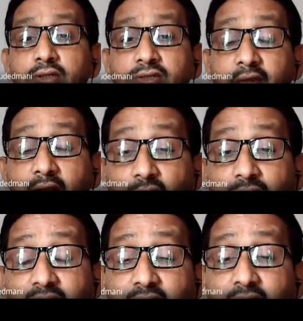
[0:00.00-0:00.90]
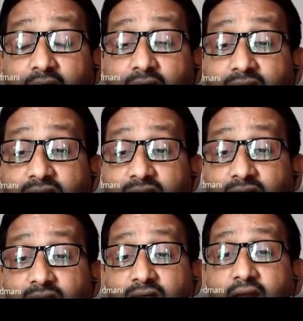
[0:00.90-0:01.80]
That we
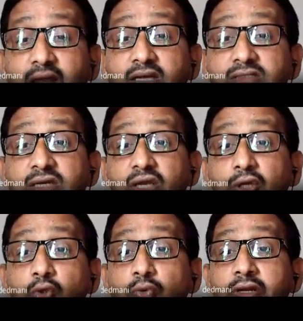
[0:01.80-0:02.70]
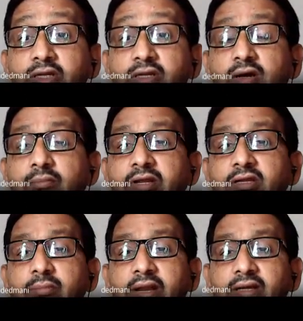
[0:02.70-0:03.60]
consider as unit
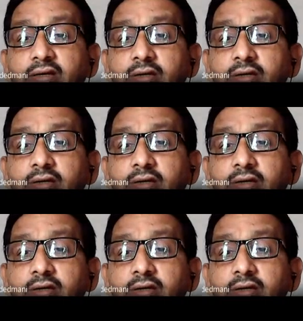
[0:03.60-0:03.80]
commitment.